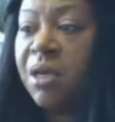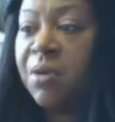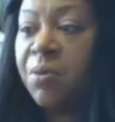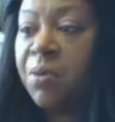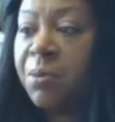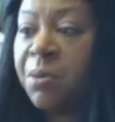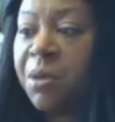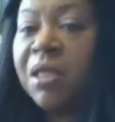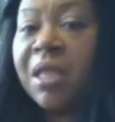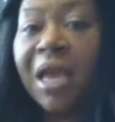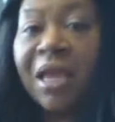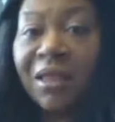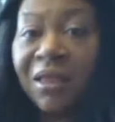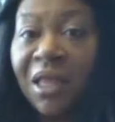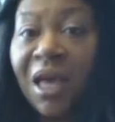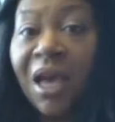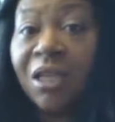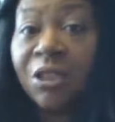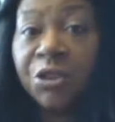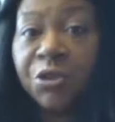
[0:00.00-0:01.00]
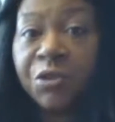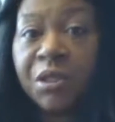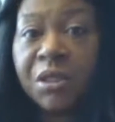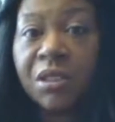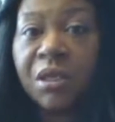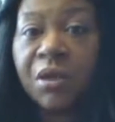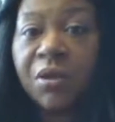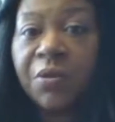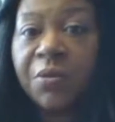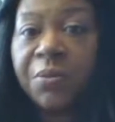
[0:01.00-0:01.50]
it will be like laundry
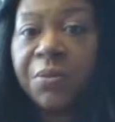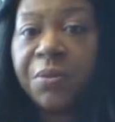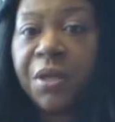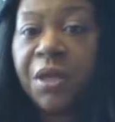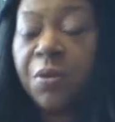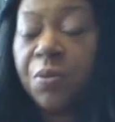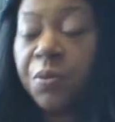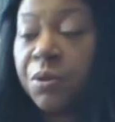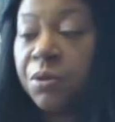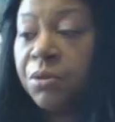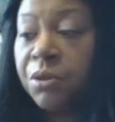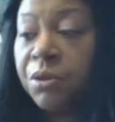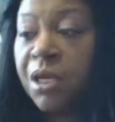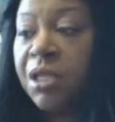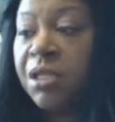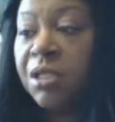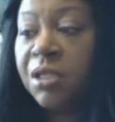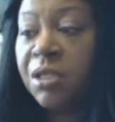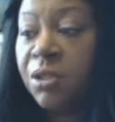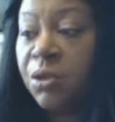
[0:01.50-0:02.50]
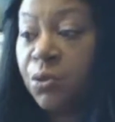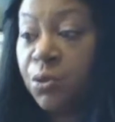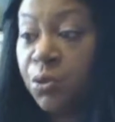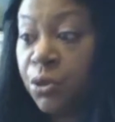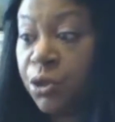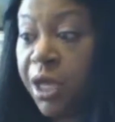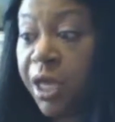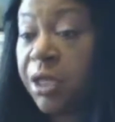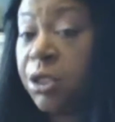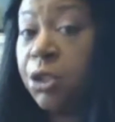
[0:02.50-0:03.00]
soap. It's
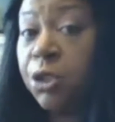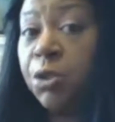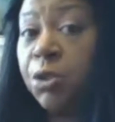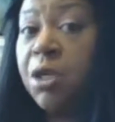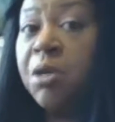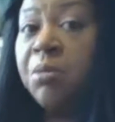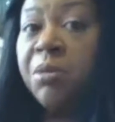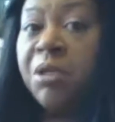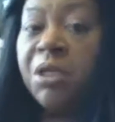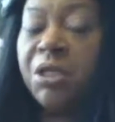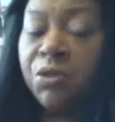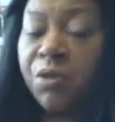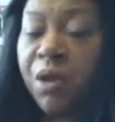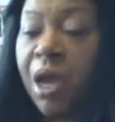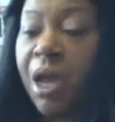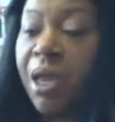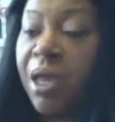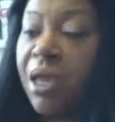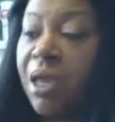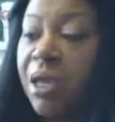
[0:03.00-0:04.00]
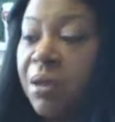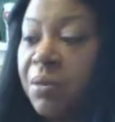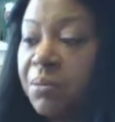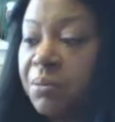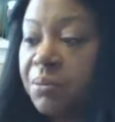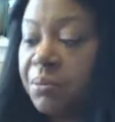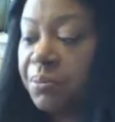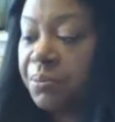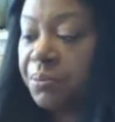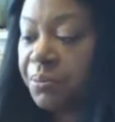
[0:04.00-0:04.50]
extremely drying.
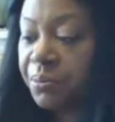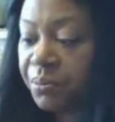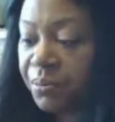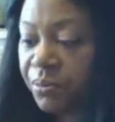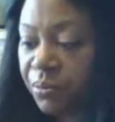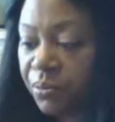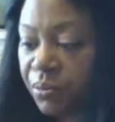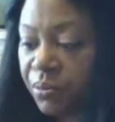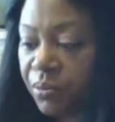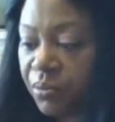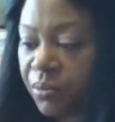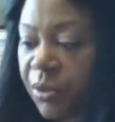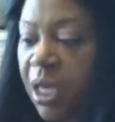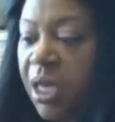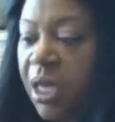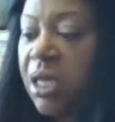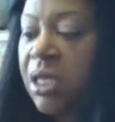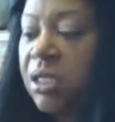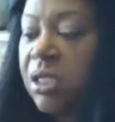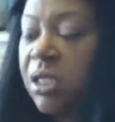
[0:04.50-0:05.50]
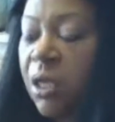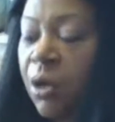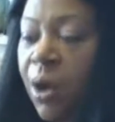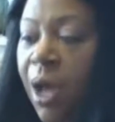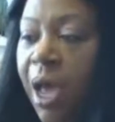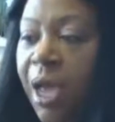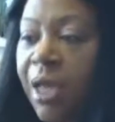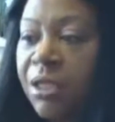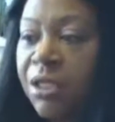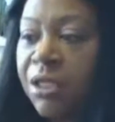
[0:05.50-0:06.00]
So
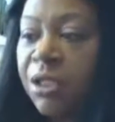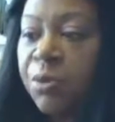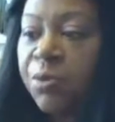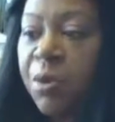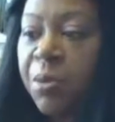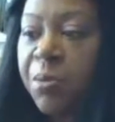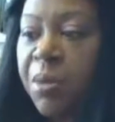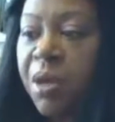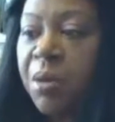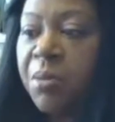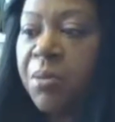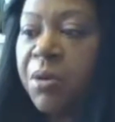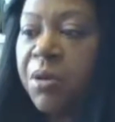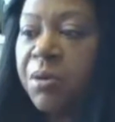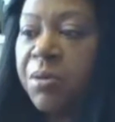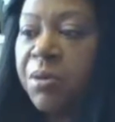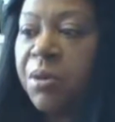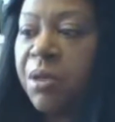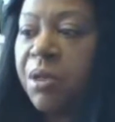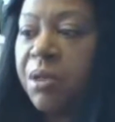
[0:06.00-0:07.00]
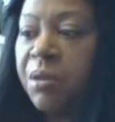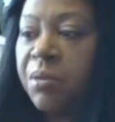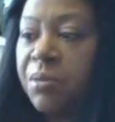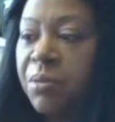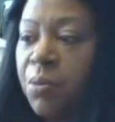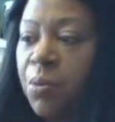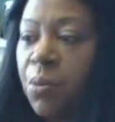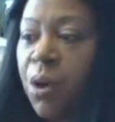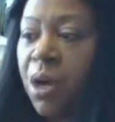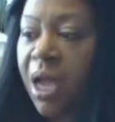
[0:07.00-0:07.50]
I just remembered
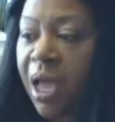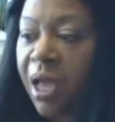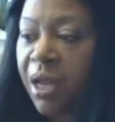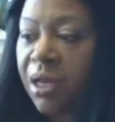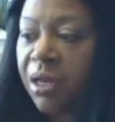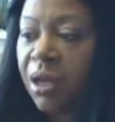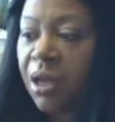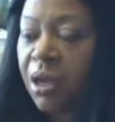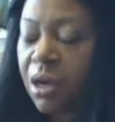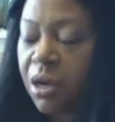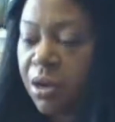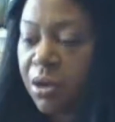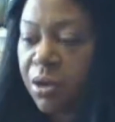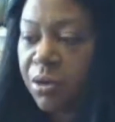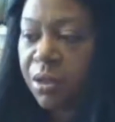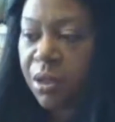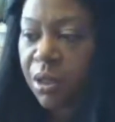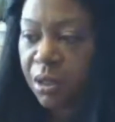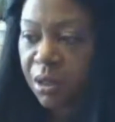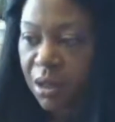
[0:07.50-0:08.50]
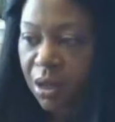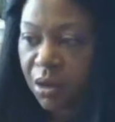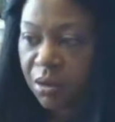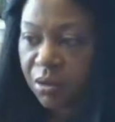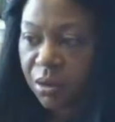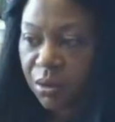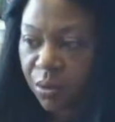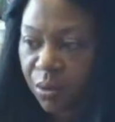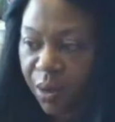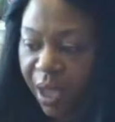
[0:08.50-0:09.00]
what I'd learned
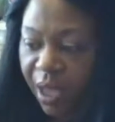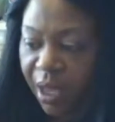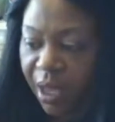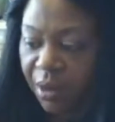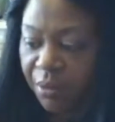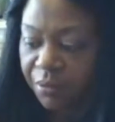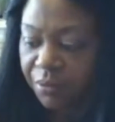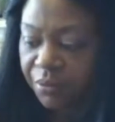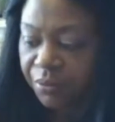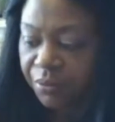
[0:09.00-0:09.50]
along the way.